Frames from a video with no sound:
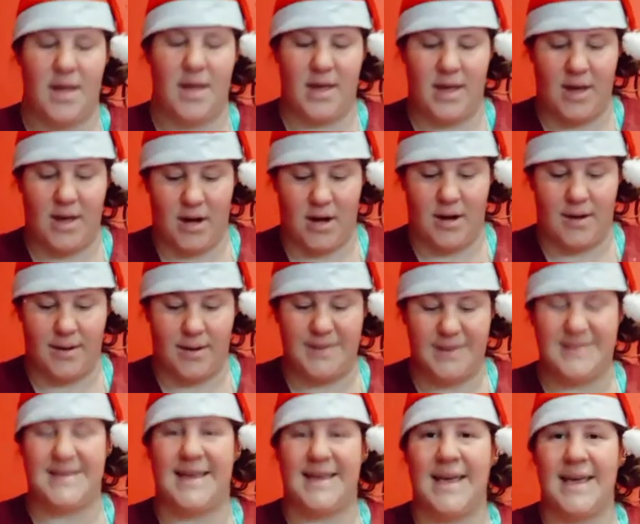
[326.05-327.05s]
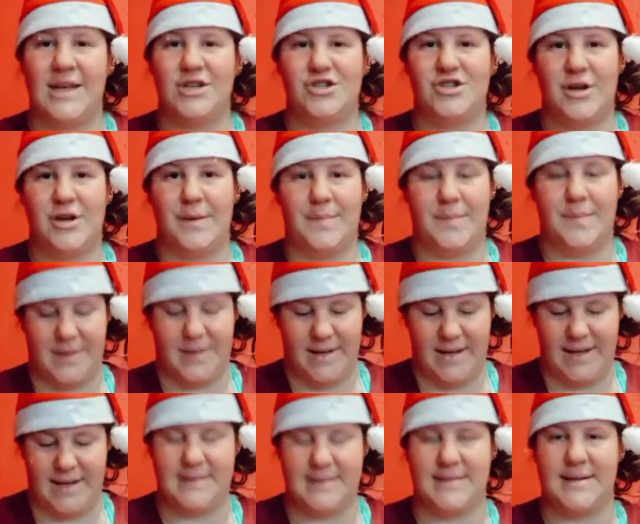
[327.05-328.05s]
yeah, the skiing trip
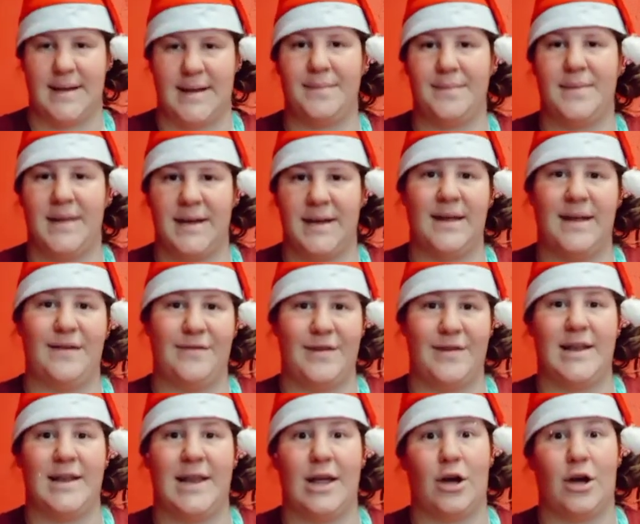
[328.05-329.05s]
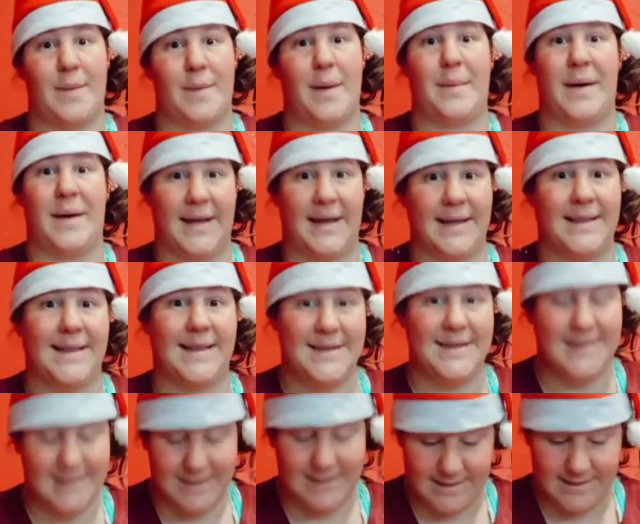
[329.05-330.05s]
is something definitely on my bucket
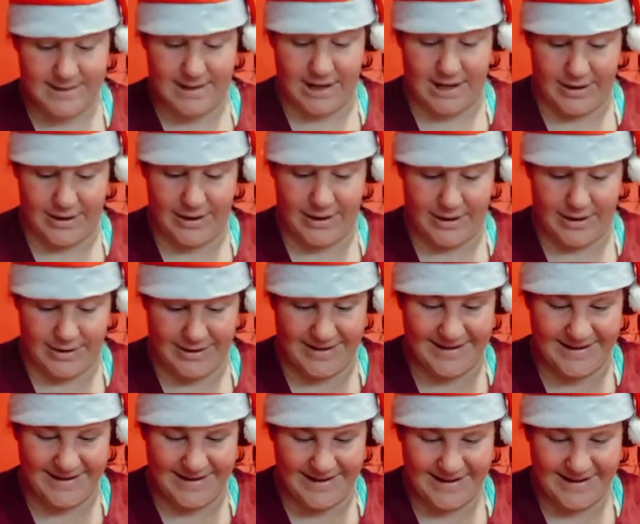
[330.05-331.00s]
list. So, yeah.